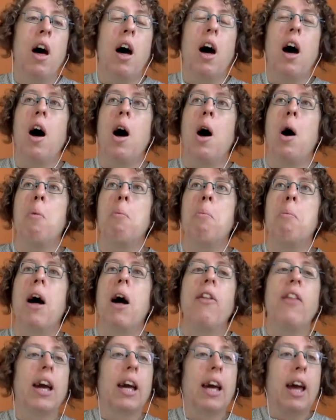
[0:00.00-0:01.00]

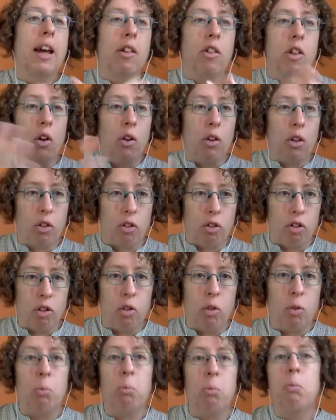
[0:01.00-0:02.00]
And that case goes
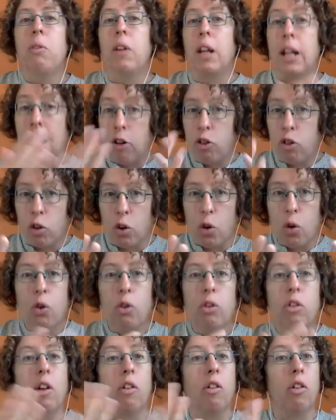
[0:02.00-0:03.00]
through the national
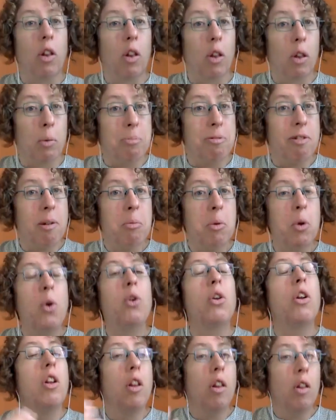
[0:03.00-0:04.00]
courts, goes to the Supreme
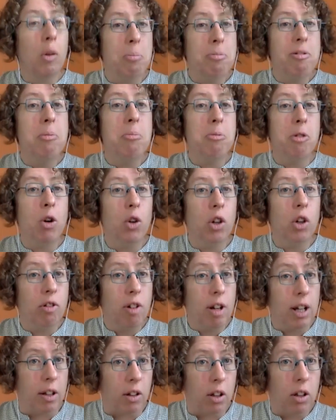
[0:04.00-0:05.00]
Court, and the Supreme Court
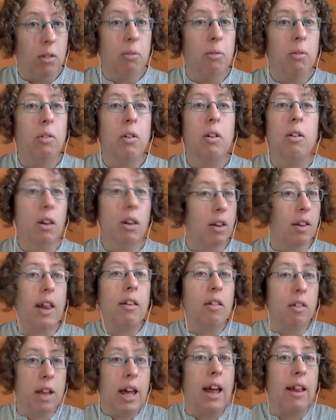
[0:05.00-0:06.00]
agrees. It
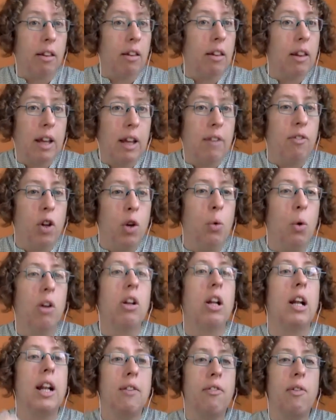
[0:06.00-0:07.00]
says, yes, if you are
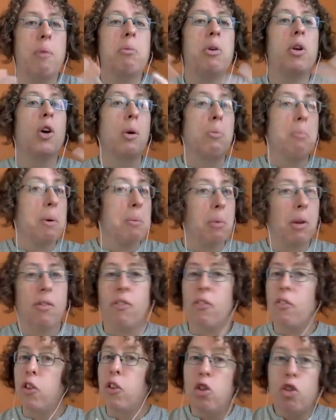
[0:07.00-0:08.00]
to live up to your commitments
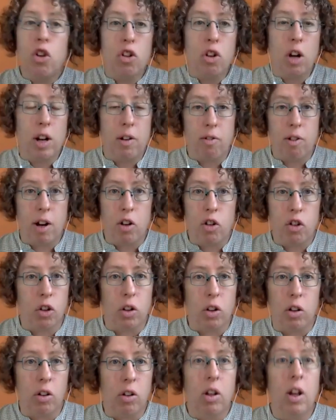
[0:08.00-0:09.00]
for future
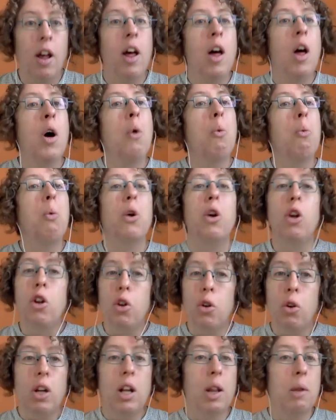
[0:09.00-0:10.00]
generations, what you're
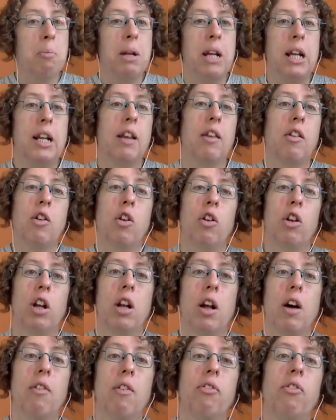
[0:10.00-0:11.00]
doing at the minute is not
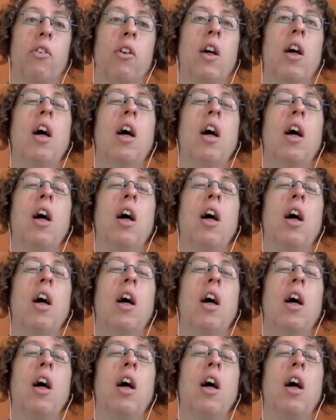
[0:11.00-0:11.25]
enough.